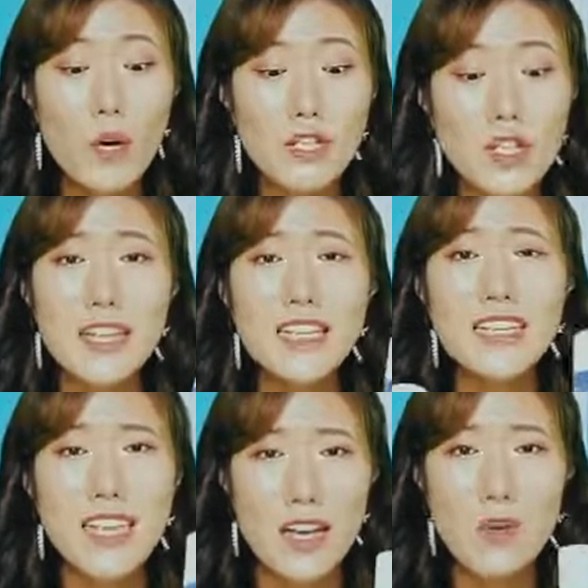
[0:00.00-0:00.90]
which this
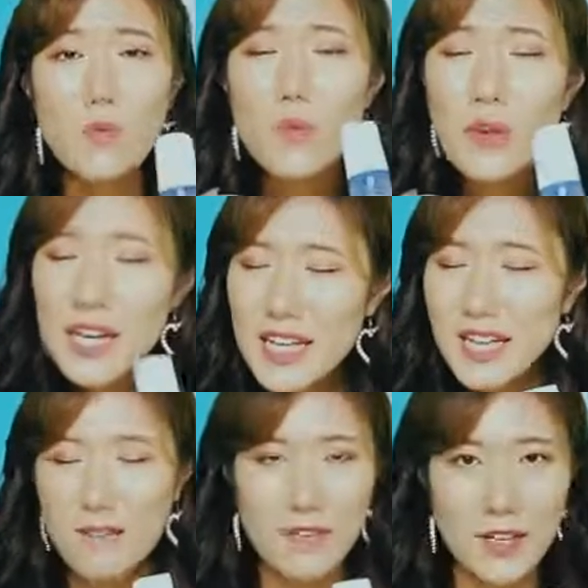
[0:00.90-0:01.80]
set
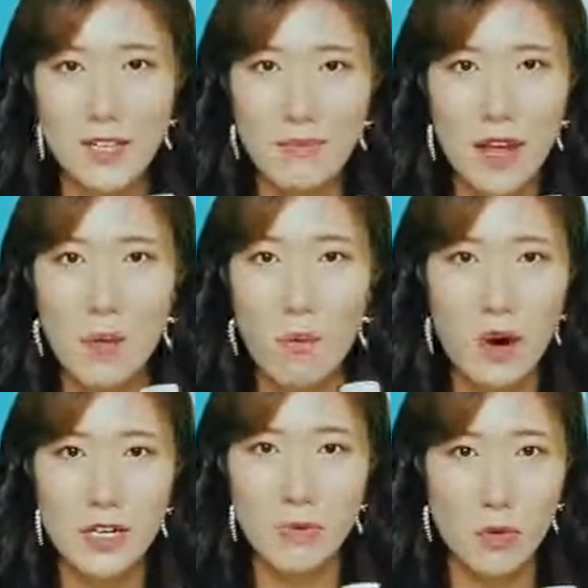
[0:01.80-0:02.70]
really fills up that
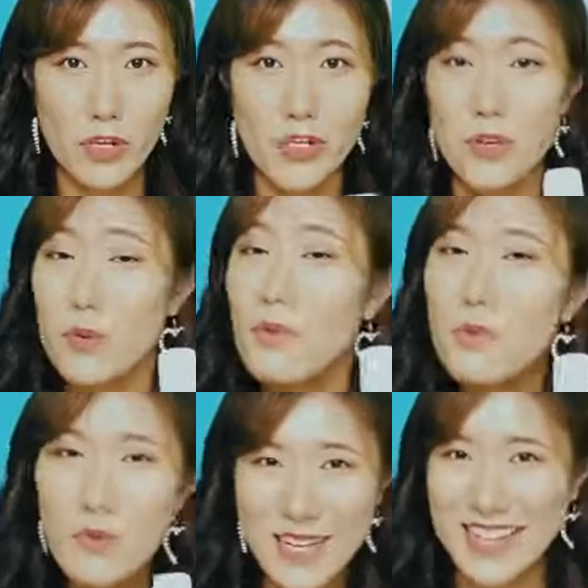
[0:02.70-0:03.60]
water moisture
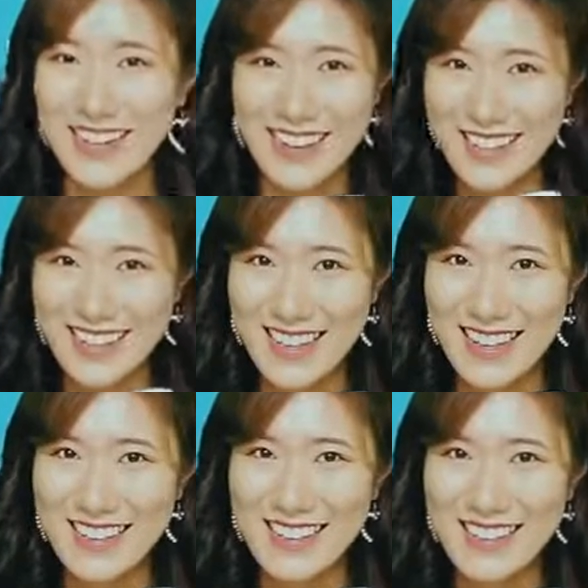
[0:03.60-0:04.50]
really
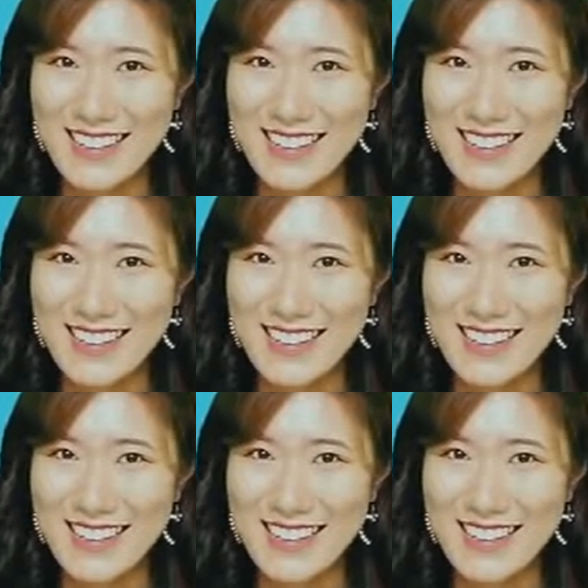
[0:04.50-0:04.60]
nicely.